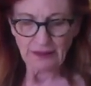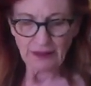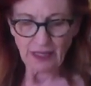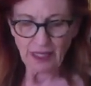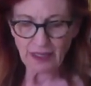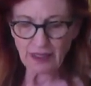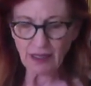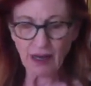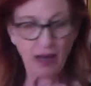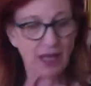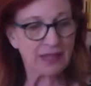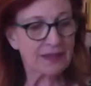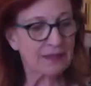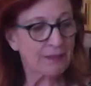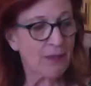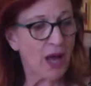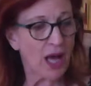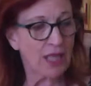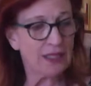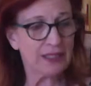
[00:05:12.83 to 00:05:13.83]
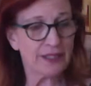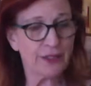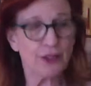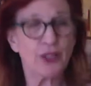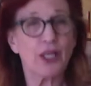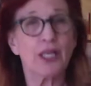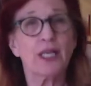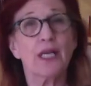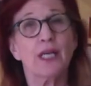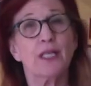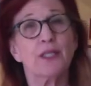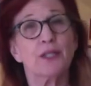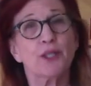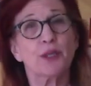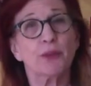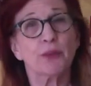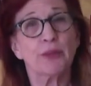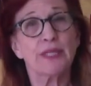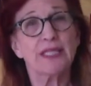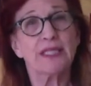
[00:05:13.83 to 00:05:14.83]
a cosmology
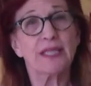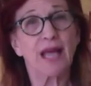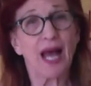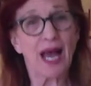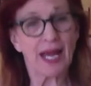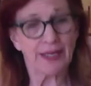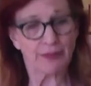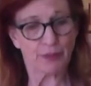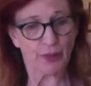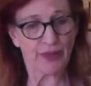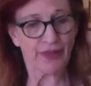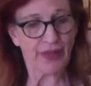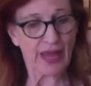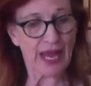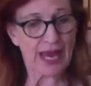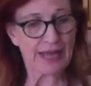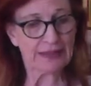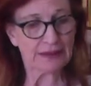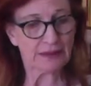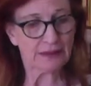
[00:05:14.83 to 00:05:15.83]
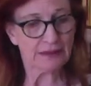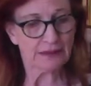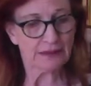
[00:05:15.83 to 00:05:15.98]
to reside within.